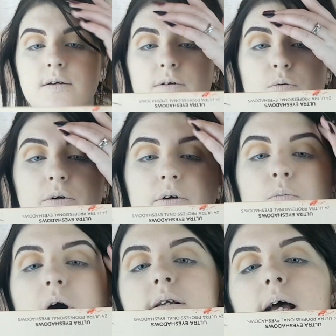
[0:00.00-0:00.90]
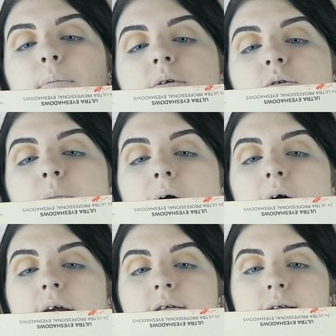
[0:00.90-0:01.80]
If you're wondering what has happened to
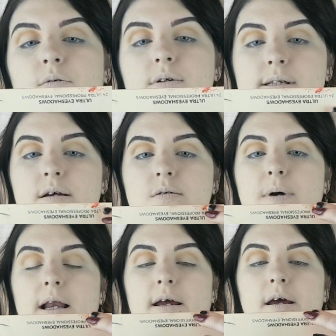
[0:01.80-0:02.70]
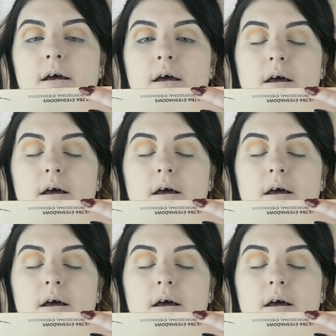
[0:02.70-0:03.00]
my Safe Does Nails palette,